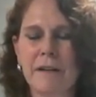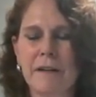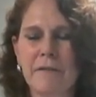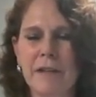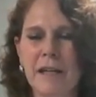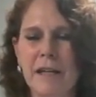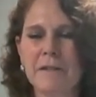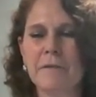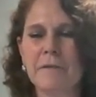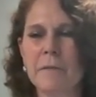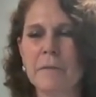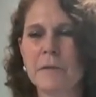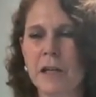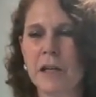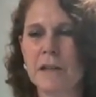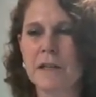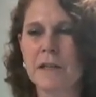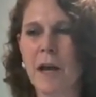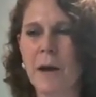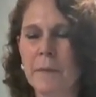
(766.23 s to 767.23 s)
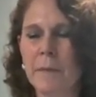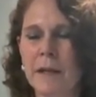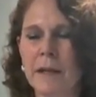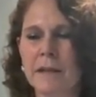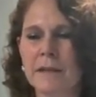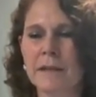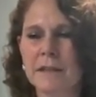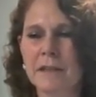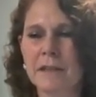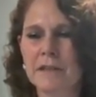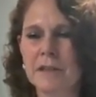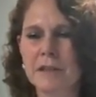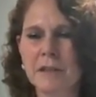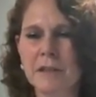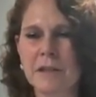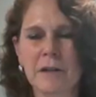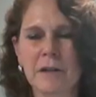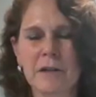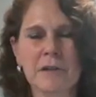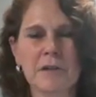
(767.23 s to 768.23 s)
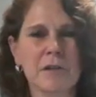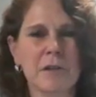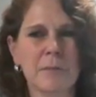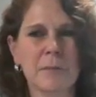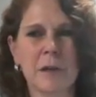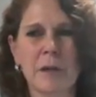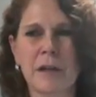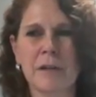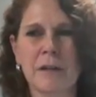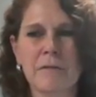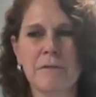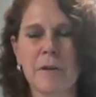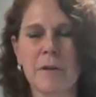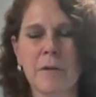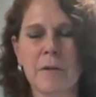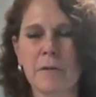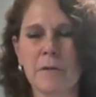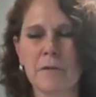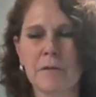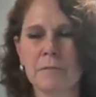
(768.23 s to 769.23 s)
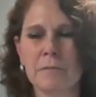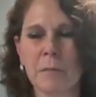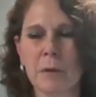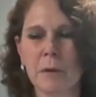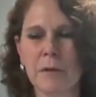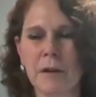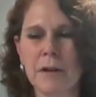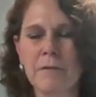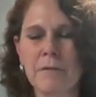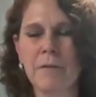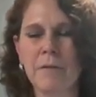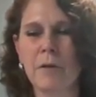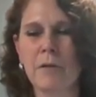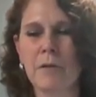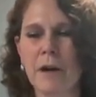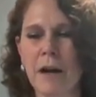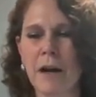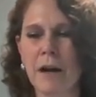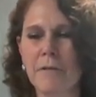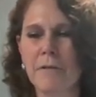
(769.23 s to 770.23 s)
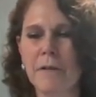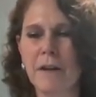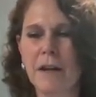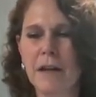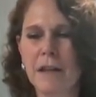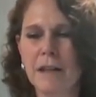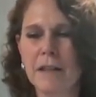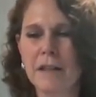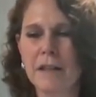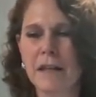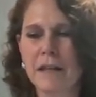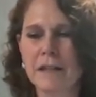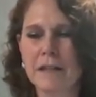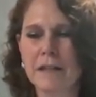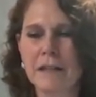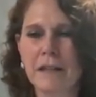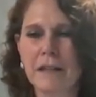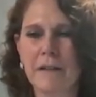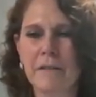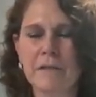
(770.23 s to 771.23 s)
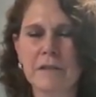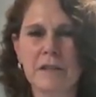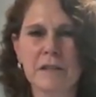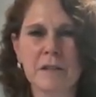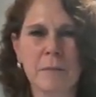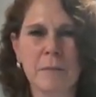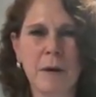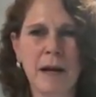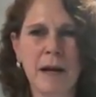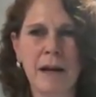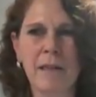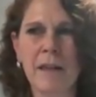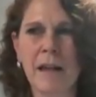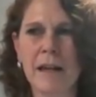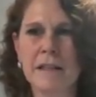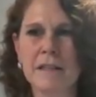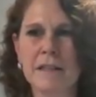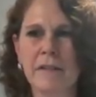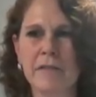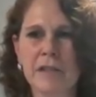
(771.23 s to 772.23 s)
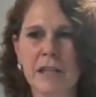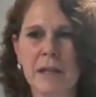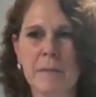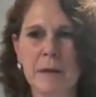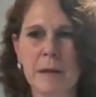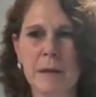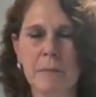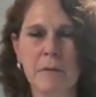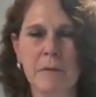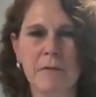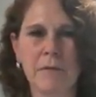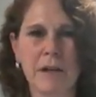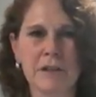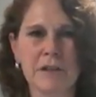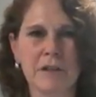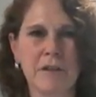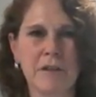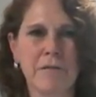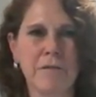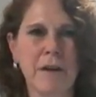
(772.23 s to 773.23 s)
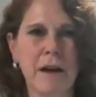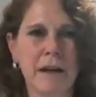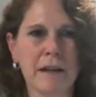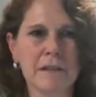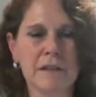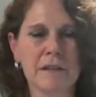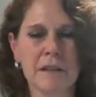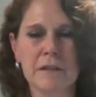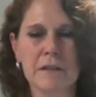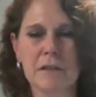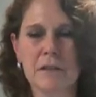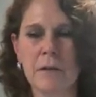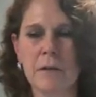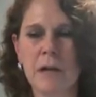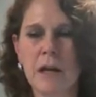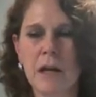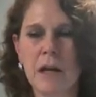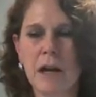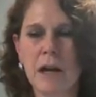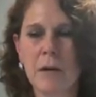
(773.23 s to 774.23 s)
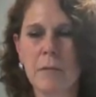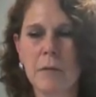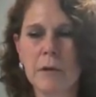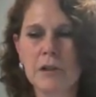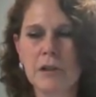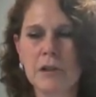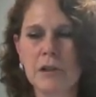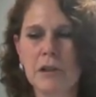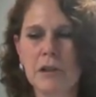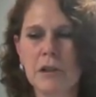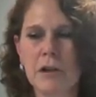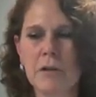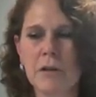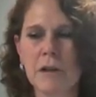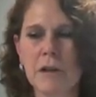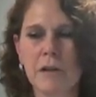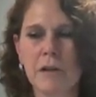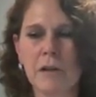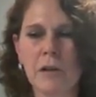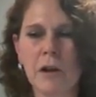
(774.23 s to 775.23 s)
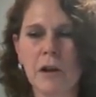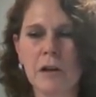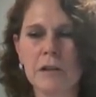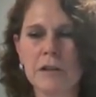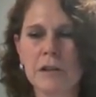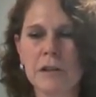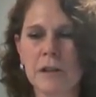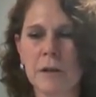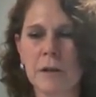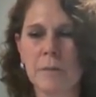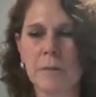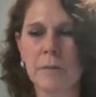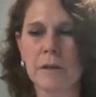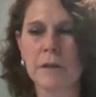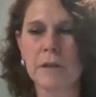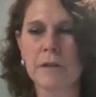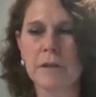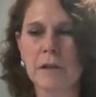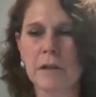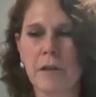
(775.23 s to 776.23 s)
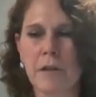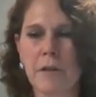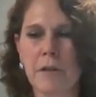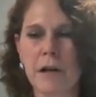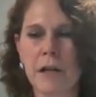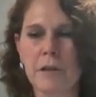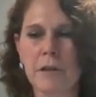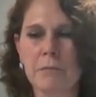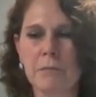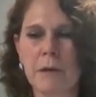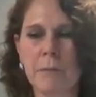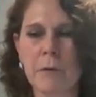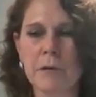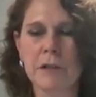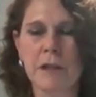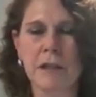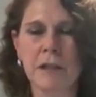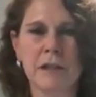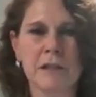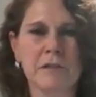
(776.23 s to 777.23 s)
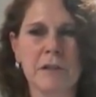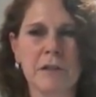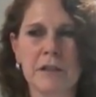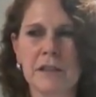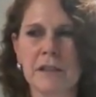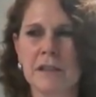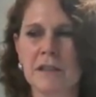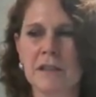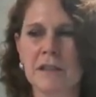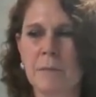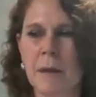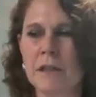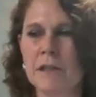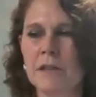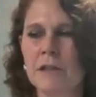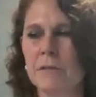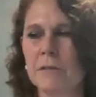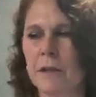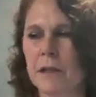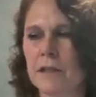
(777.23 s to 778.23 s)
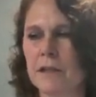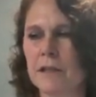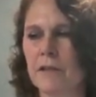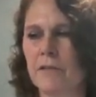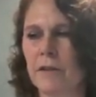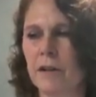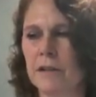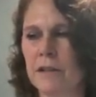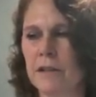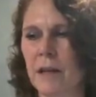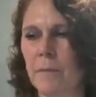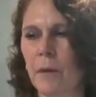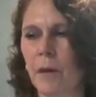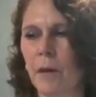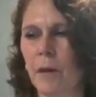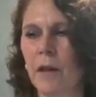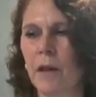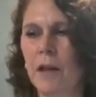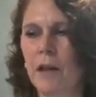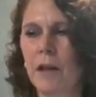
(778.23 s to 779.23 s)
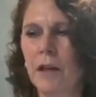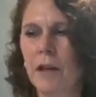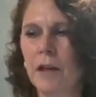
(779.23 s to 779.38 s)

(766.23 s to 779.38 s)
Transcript: taken from Johns Hopkins. It's just a consumer infographic that gives some highlights of sleep deprivation effects. And so I want you to know that long-term, there's a 33% increase in dementia risk, for example.